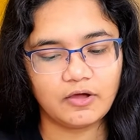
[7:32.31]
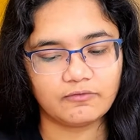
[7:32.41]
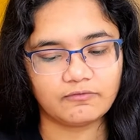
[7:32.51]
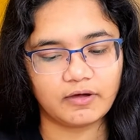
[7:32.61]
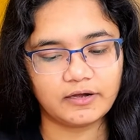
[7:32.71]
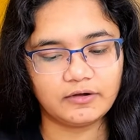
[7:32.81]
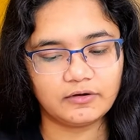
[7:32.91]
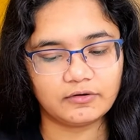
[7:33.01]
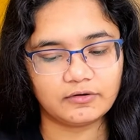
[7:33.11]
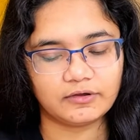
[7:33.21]
1
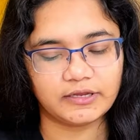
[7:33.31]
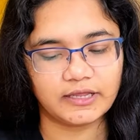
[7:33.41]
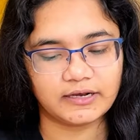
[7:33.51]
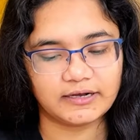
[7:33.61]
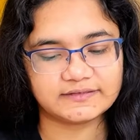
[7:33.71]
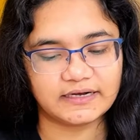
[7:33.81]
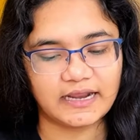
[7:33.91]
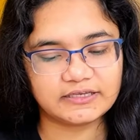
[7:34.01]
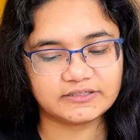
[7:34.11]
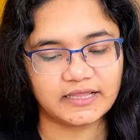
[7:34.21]
here it is
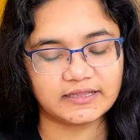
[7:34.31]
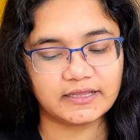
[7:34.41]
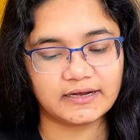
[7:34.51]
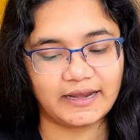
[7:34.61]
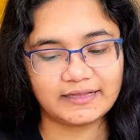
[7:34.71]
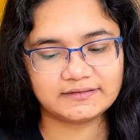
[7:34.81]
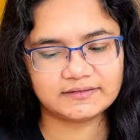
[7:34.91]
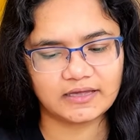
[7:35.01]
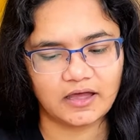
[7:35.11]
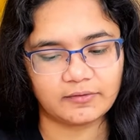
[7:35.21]
attached, then the
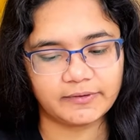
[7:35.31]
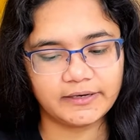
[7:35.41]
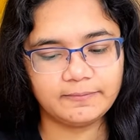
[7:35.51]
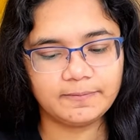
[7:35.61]
next carbon,